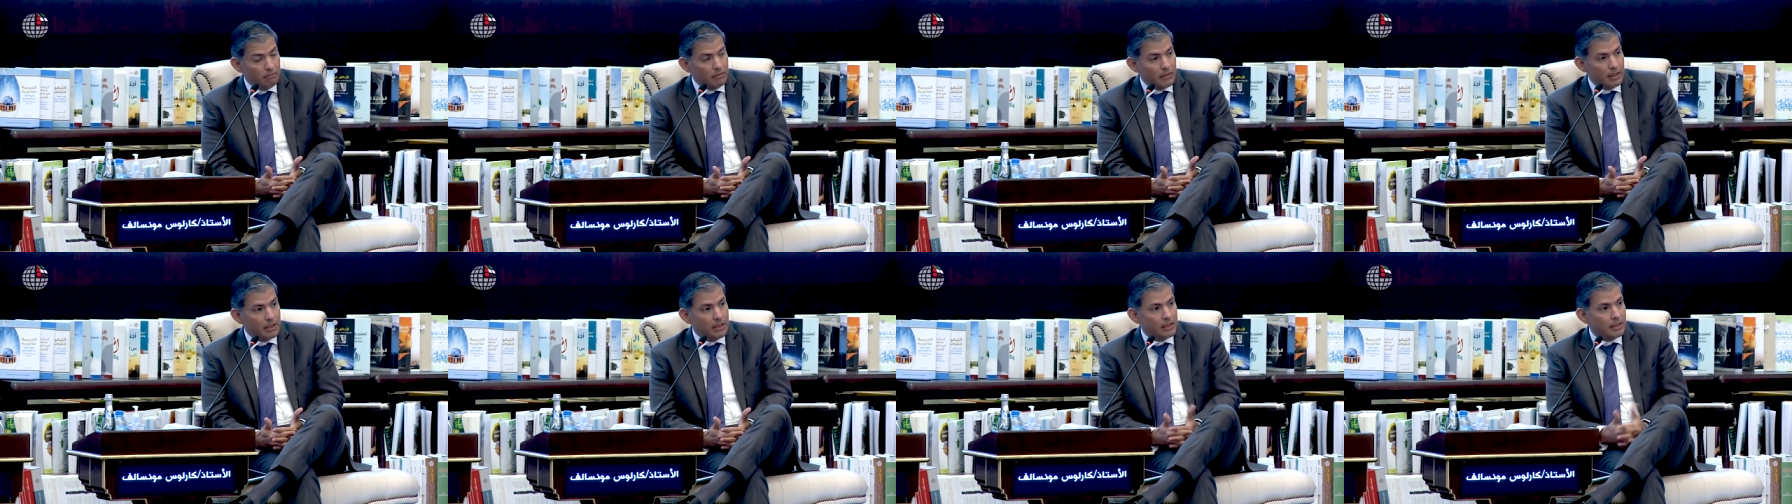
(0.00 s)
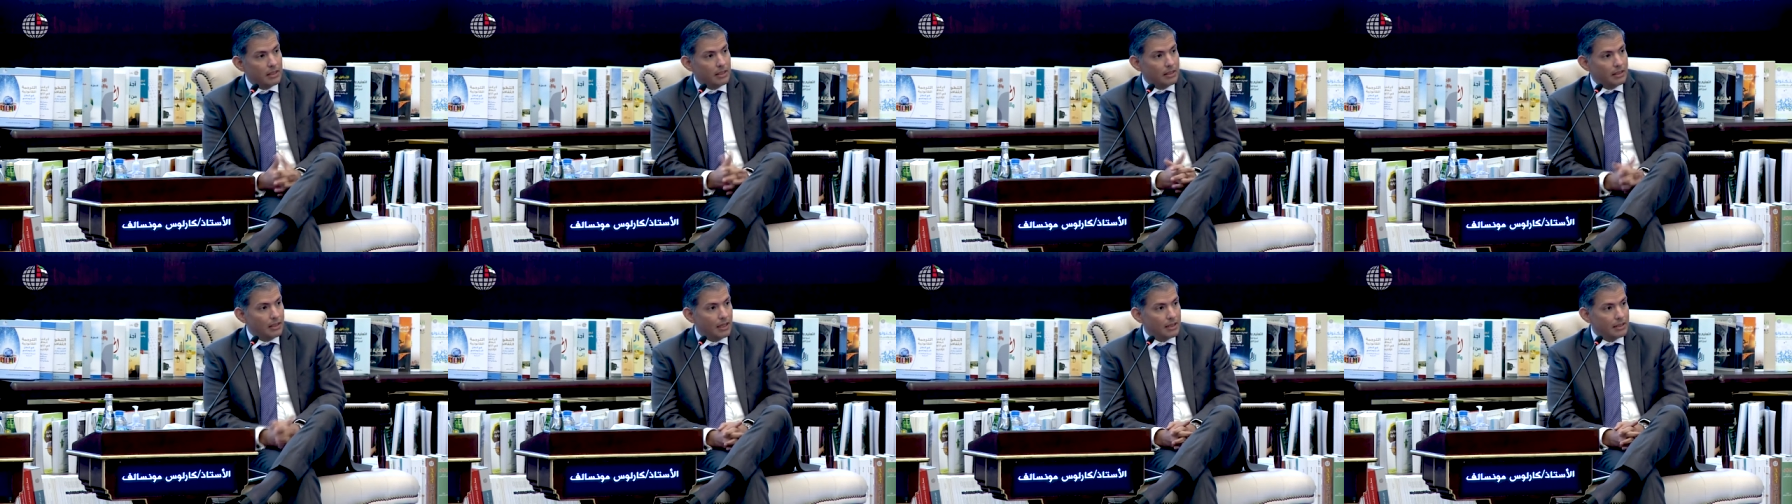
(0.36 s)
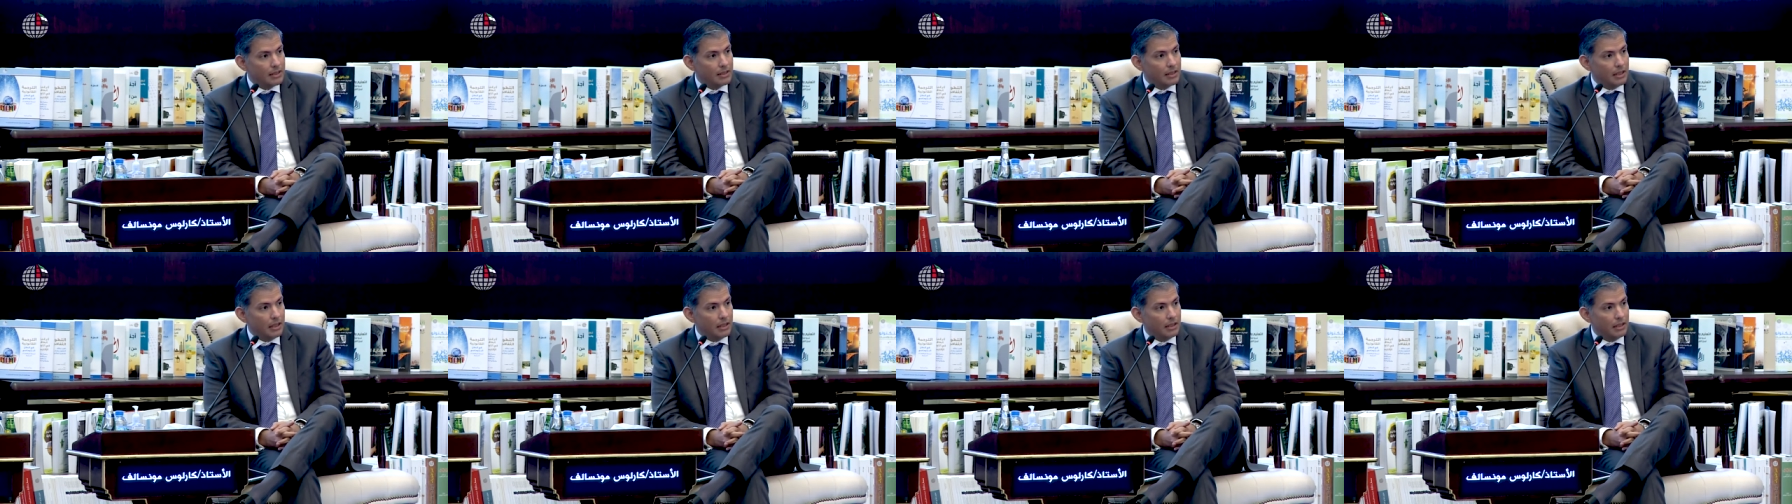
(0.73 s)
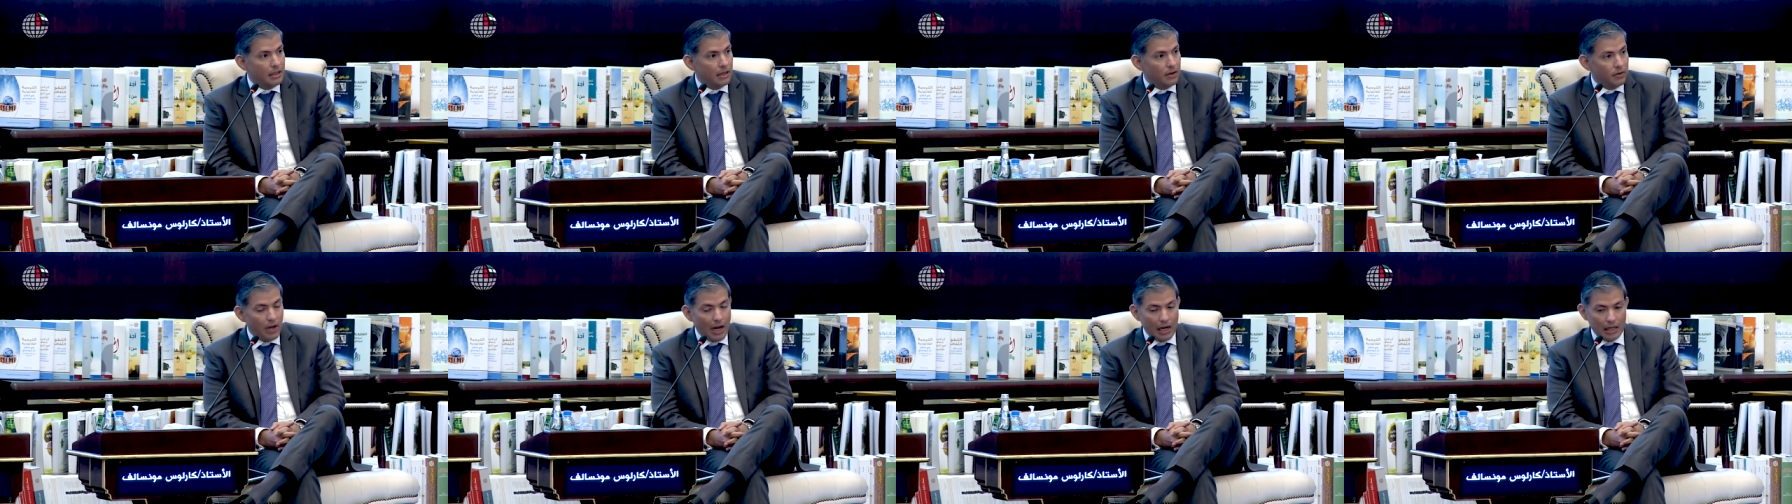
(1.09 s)
That's the, the
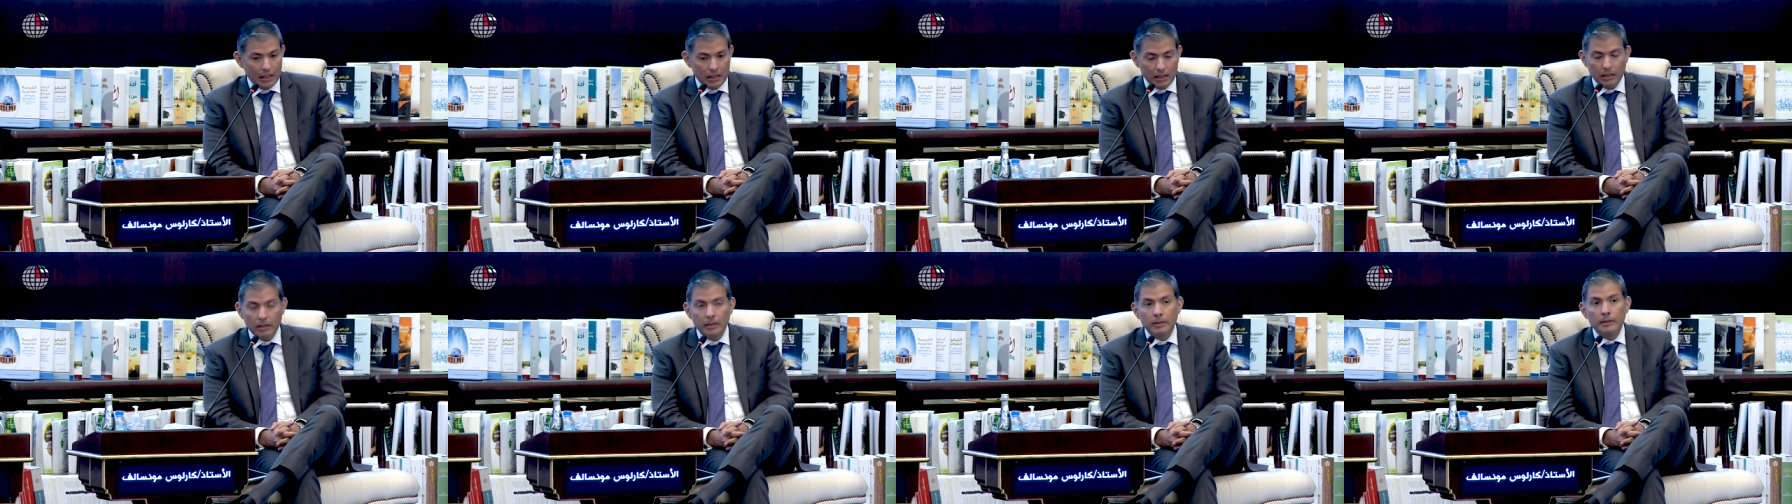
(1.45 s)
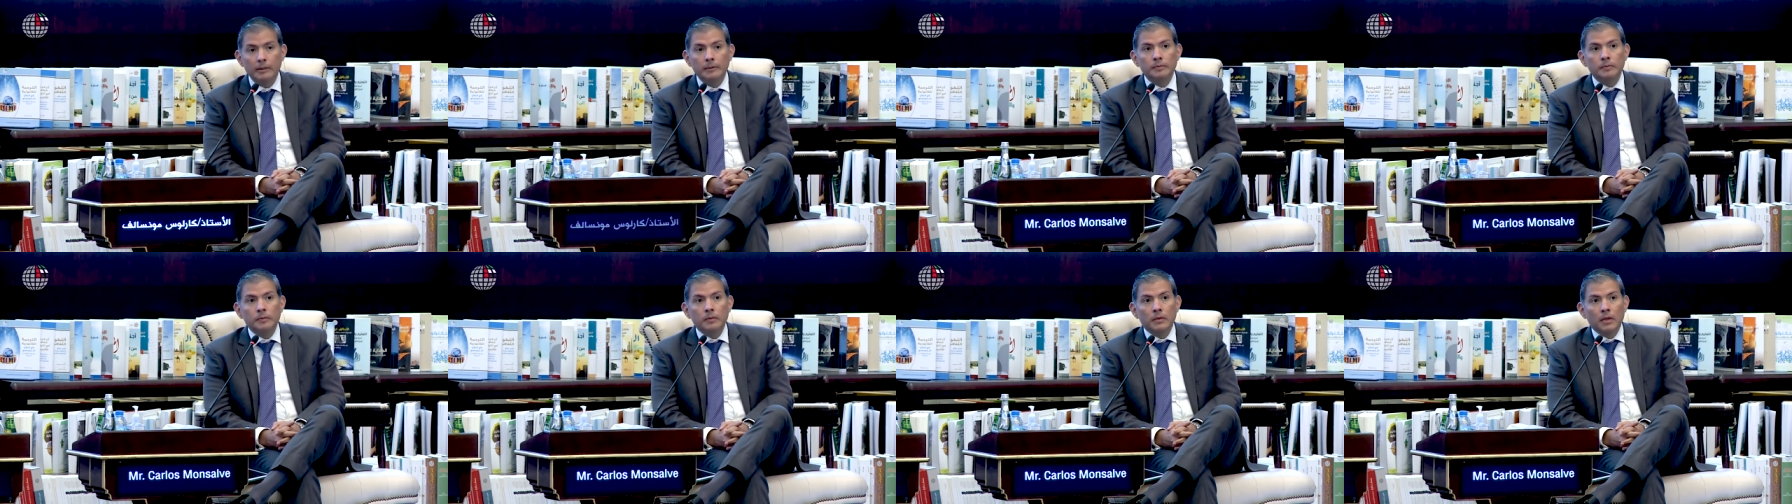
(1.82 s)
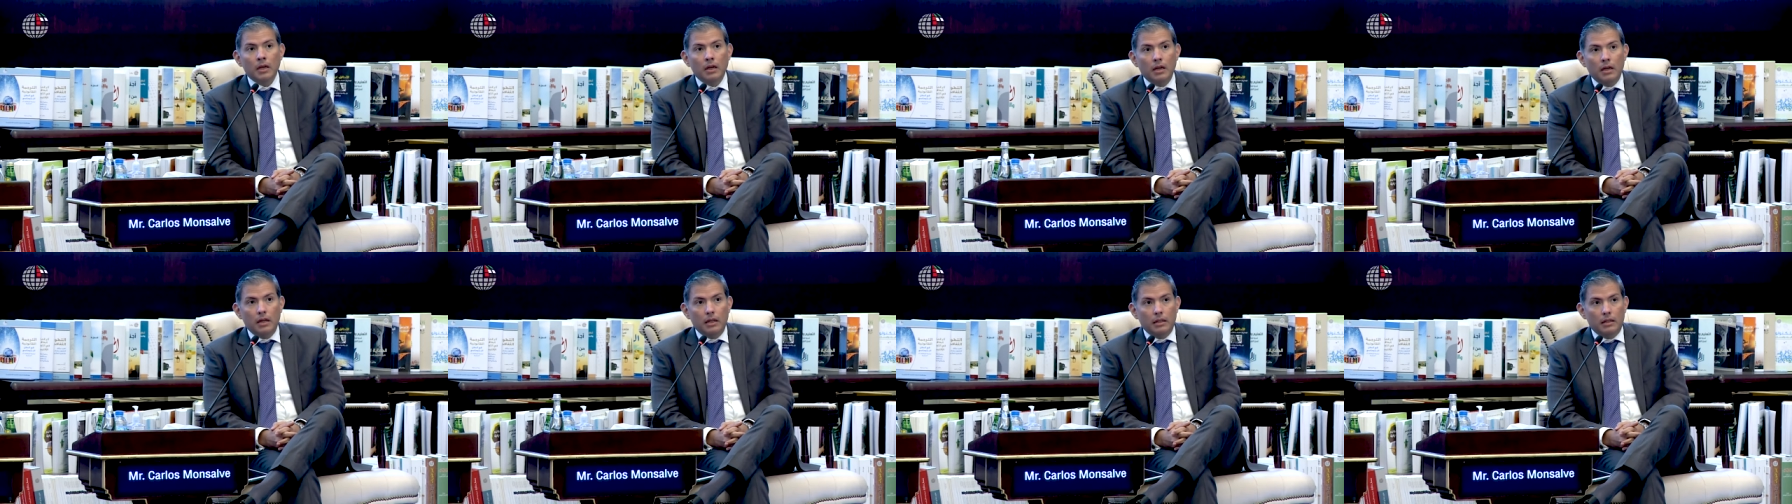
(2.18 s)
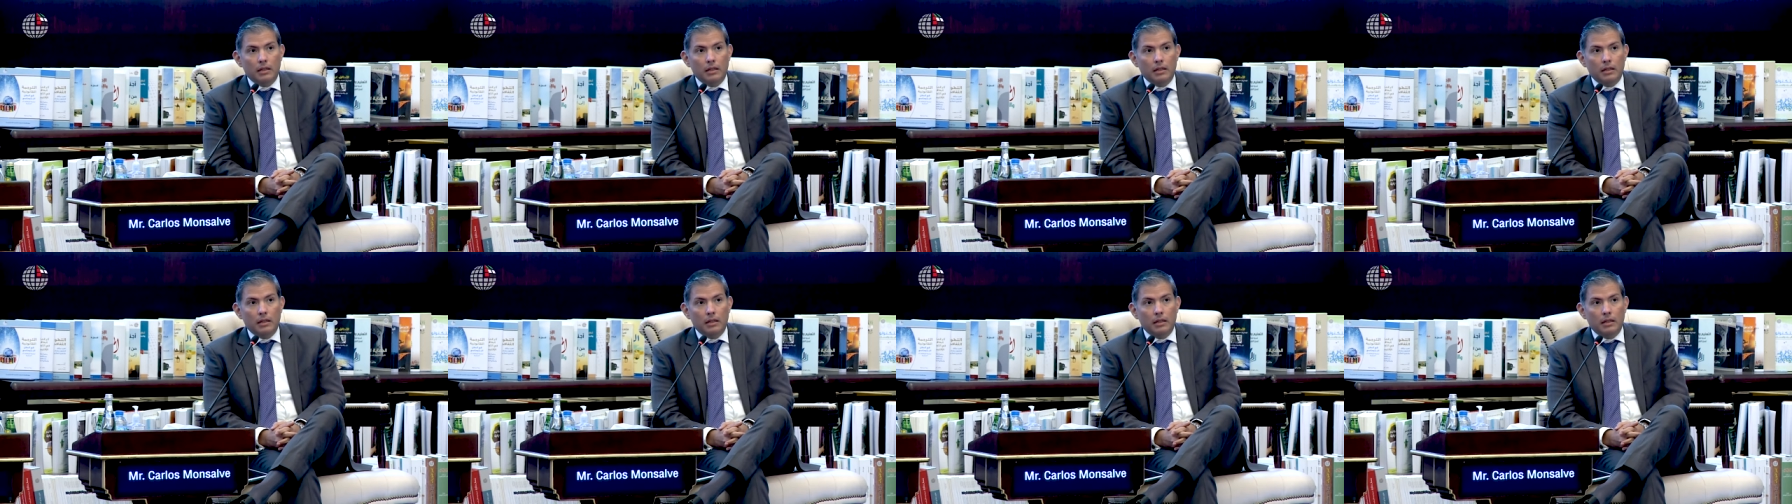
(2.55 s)
reality. Uh,